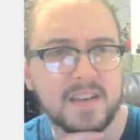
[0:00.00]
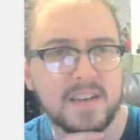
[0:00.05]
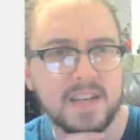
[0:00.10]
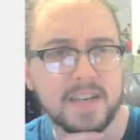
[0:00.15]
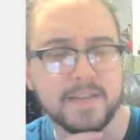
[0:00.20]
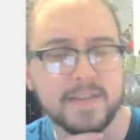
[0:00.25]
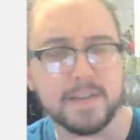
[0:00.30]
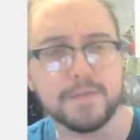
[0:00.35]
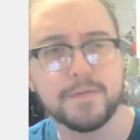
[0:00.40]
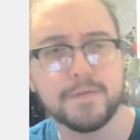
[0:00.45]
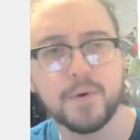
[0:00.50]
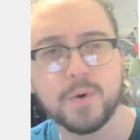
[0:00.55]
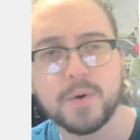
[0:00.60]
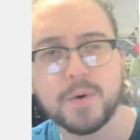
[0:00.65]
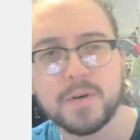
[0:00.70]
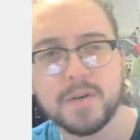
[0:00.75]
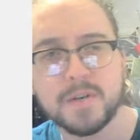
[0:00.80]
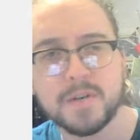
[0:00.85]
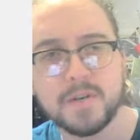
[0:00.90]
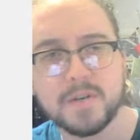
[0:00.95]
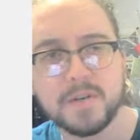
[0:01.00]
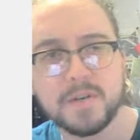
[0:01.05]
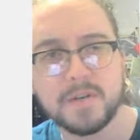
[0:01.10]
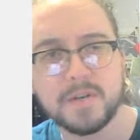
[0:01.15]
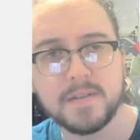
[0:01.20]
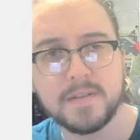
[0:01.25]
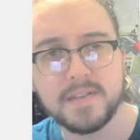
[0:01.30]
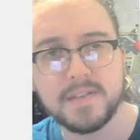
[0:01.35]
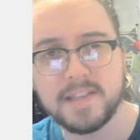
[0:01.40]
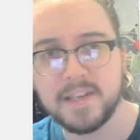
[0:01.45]
I've got 4
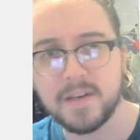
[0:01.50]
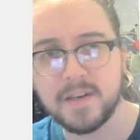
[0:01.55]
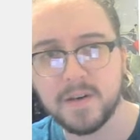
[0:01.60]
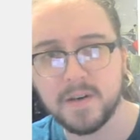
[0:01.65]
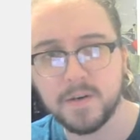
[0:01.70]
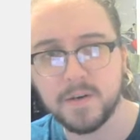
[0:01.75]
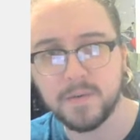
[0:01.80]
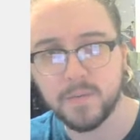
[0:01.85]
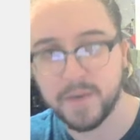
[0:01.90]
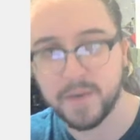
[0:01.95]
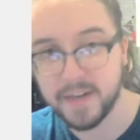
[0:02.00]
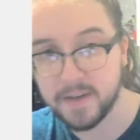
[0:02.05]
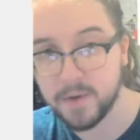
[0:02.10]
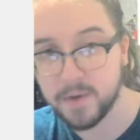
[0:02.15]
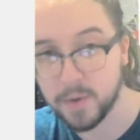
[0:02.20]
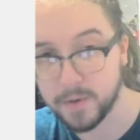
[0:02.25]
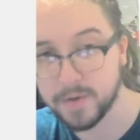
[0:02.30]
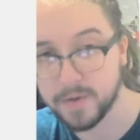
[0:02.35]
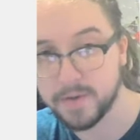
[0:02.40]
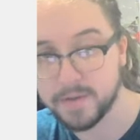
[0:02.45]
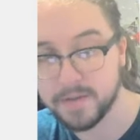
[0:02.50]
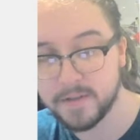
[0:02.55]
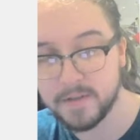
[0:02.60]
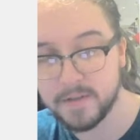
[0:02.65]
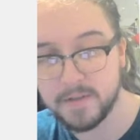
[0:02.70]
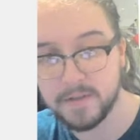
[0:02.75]
CR 1/4s,